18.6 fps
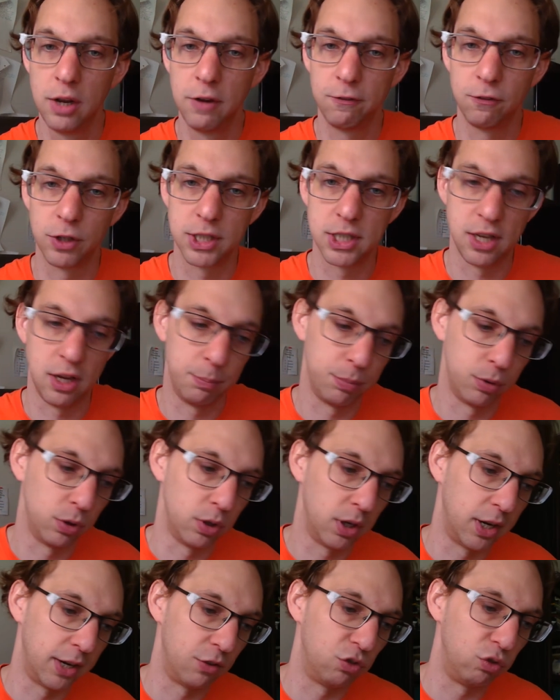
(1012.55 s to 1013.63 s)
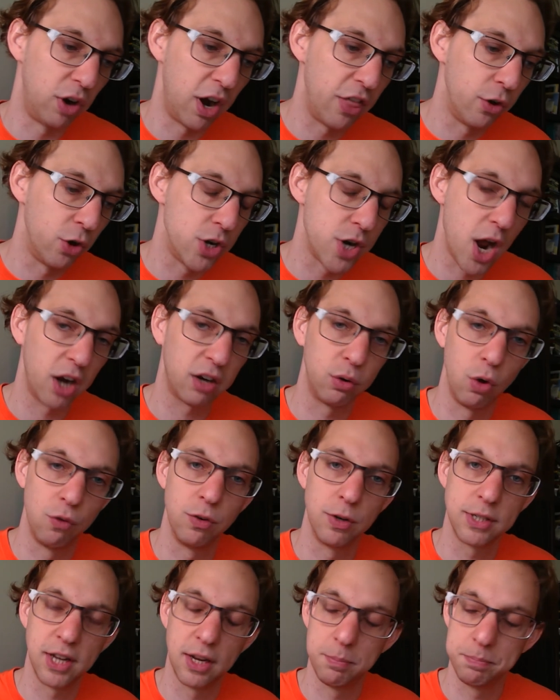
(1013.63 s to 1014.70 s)
For example, I'd rather not go
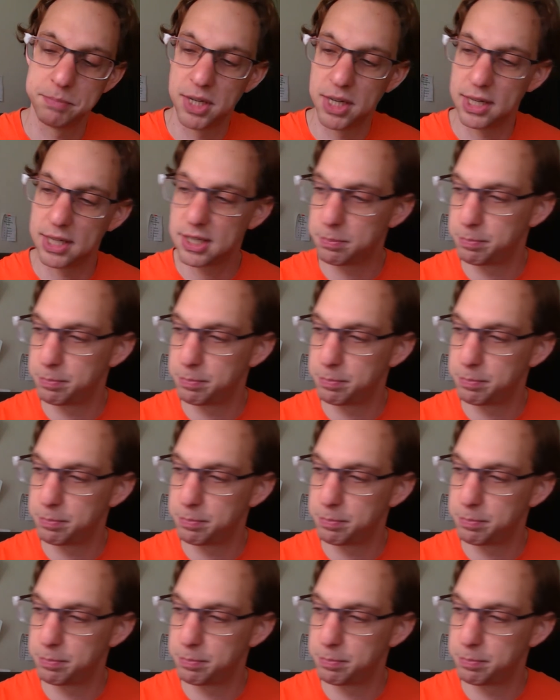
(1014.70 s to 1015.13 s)
over 10 minutes,